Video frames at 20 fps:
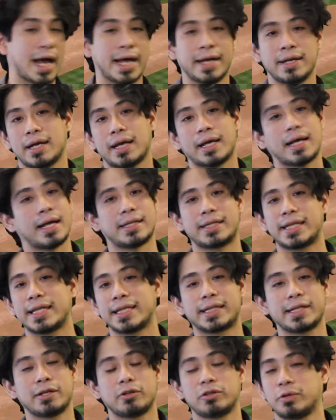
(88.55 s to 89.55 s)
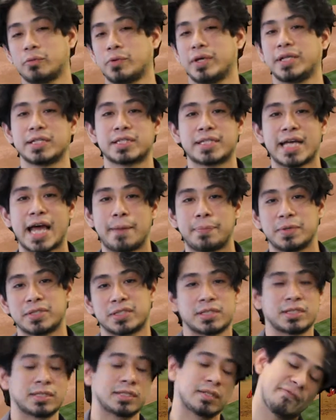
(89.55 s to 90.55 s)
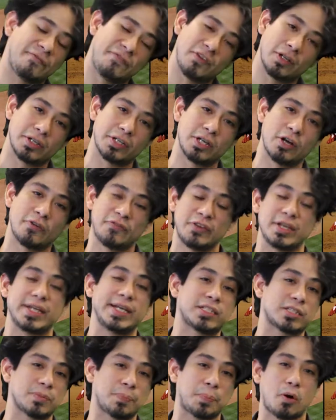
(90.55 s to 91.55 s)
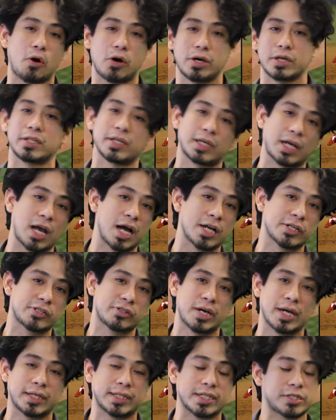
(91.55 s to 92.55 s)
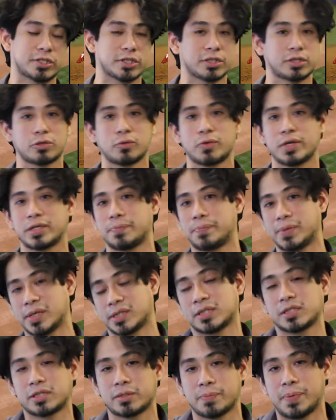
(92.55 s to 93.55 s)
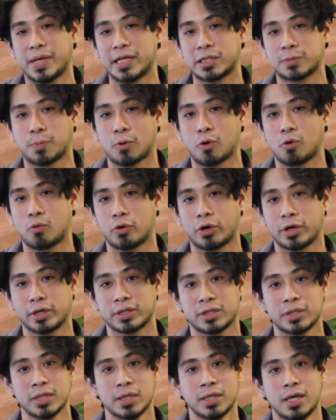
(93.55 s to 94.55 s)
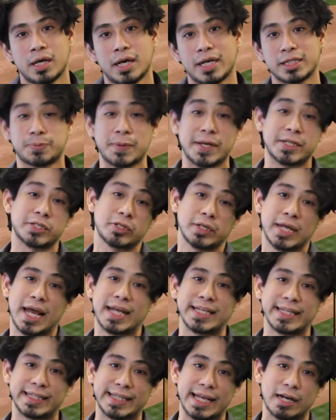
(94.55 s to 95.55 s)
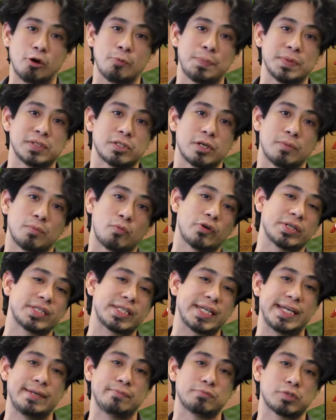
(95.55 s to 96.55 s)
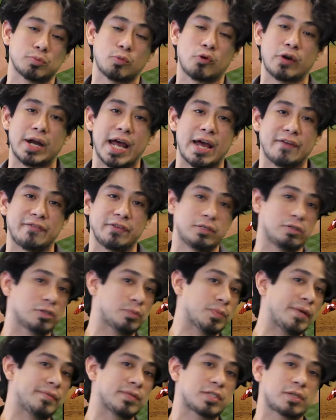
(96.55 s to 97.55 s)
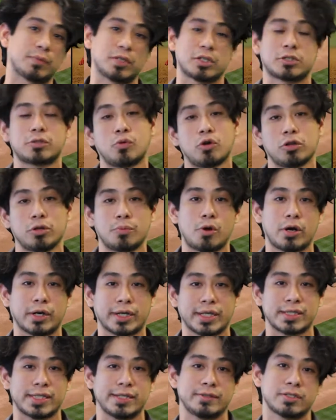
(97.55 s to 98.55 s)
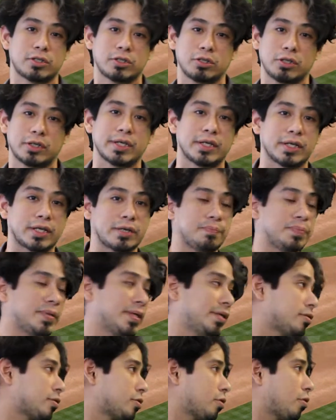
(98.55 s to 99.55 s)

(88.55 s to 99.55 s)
I, I think the only way this happens is Philadelphia eats a part of the contract. It's just the way the business of baseball works especially I think that opens up more teams, more avenues, maybe some of the smaller market teams that are looking to compete.